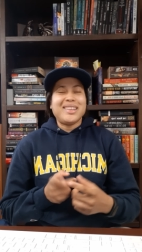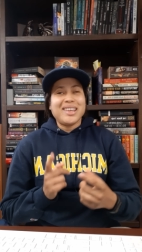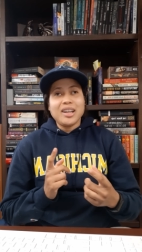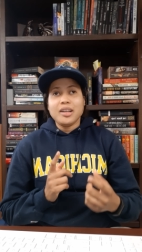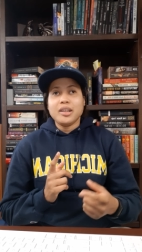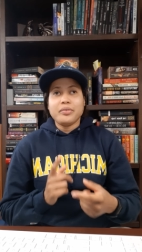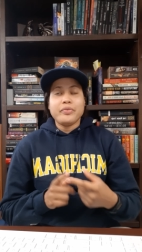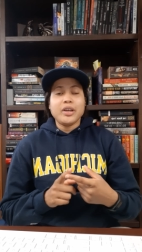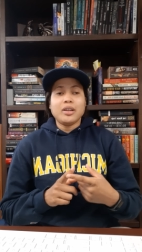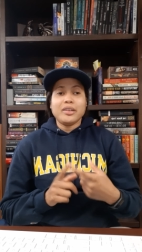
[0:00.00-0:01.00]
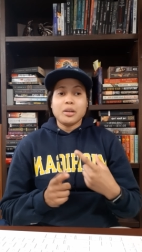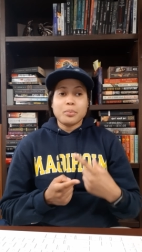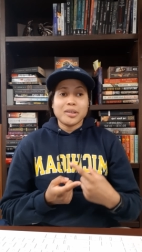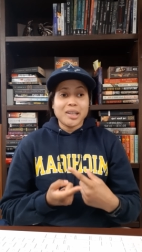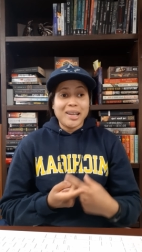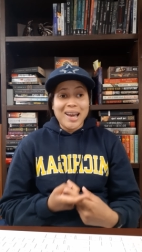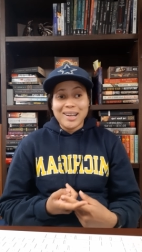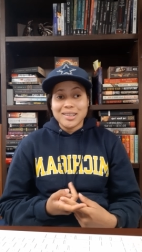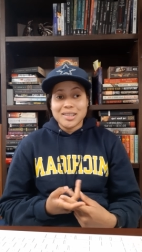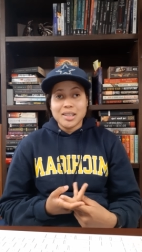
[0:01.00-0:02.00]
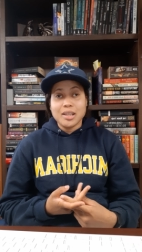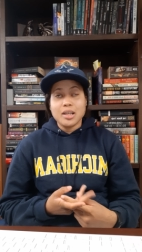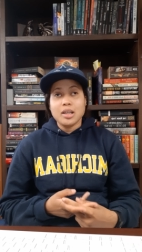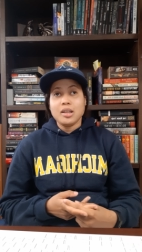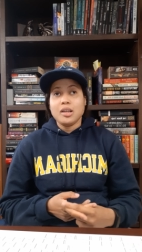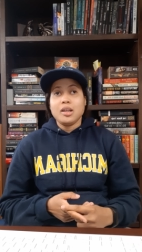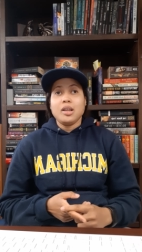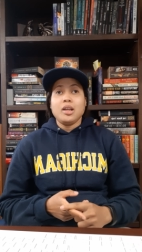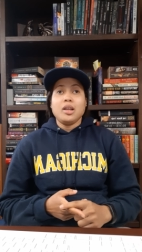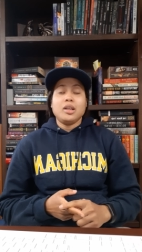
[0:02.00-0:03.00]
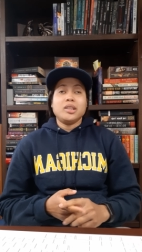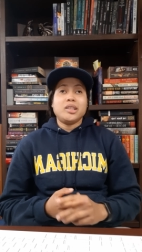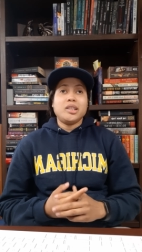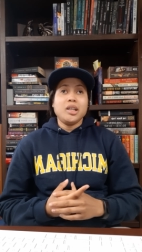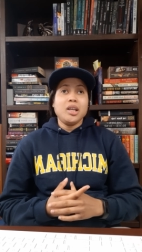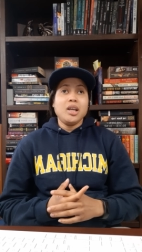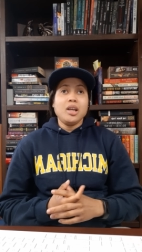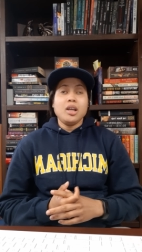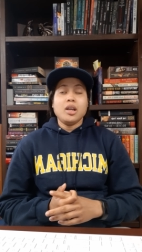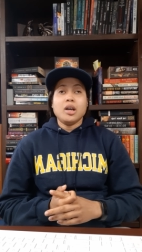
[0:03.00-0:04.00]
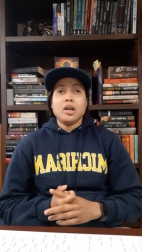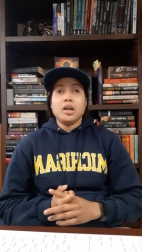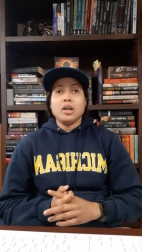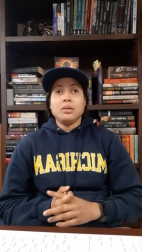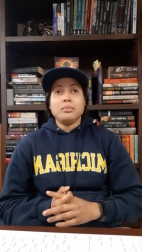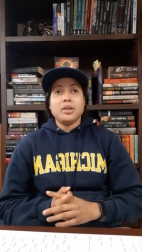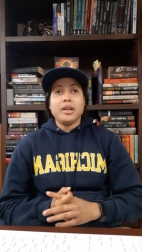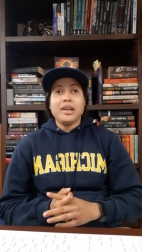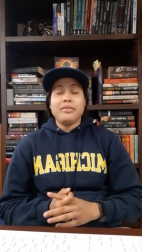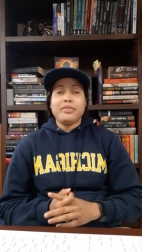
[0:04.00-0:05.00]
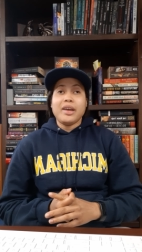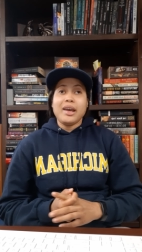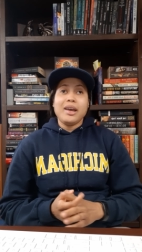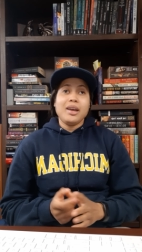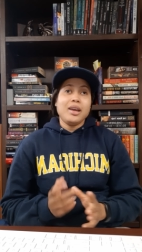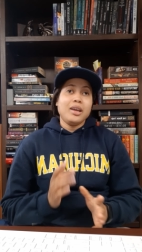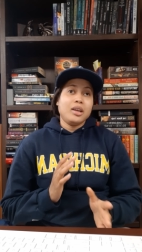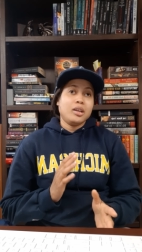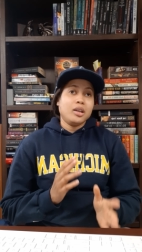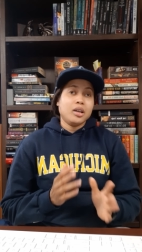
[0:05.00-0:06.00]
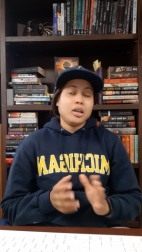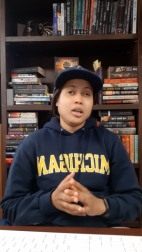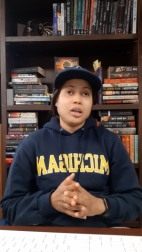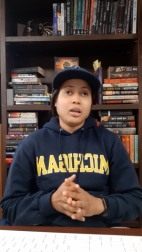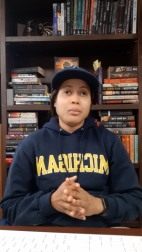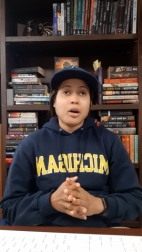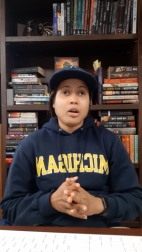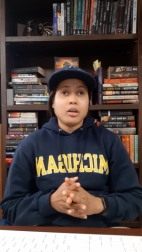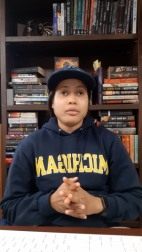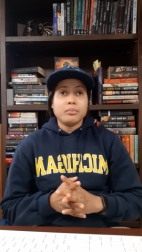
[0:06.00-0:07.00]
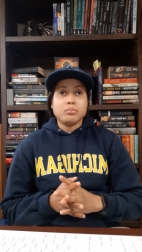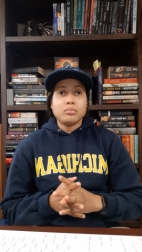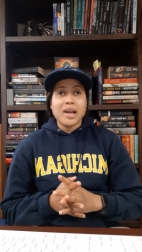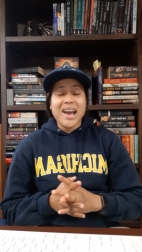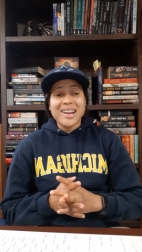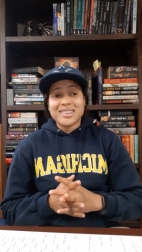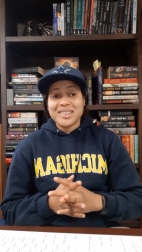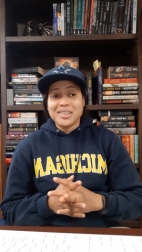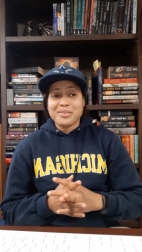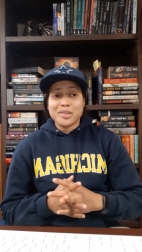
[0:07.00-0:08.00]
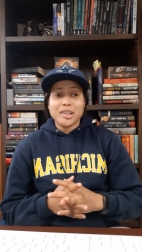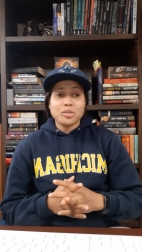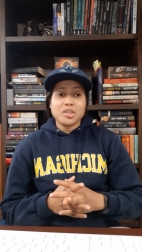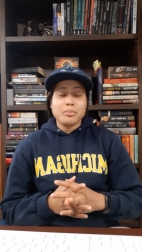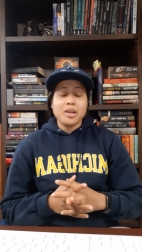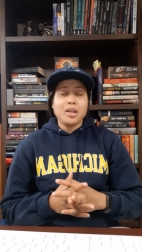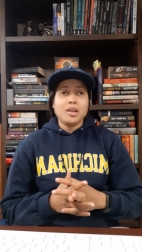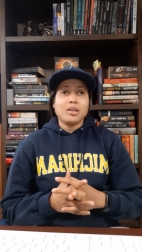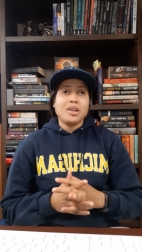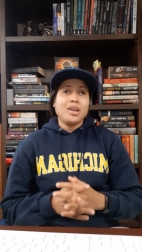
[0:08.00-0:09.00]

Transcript: Get a feel of their personality. See um, if they uh, are active on social media.